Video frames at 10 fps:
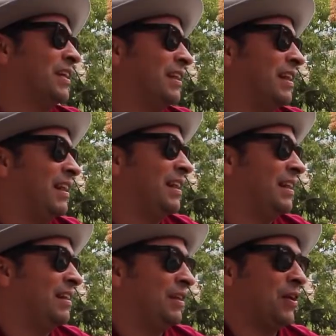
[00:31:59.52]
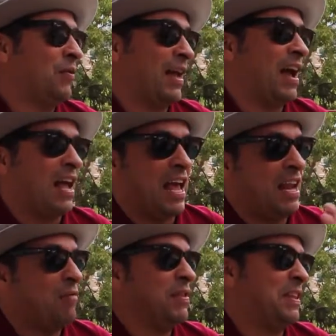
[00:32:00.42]
and like I hate
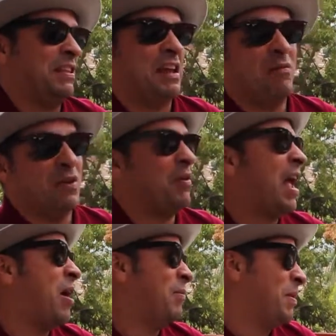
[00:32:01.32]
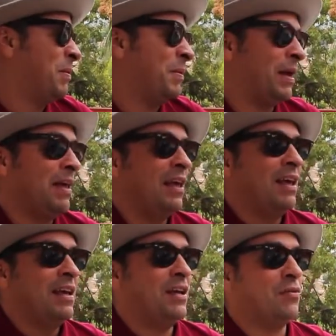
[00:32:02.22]
everything that's out there now and blah, blah,
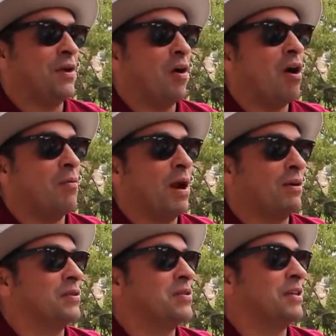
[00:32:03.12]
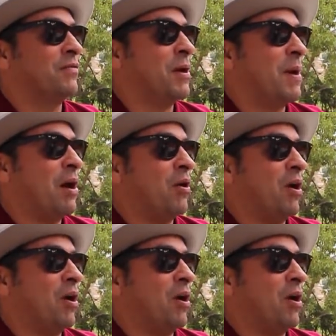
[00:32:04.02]
blah. There are records that have come out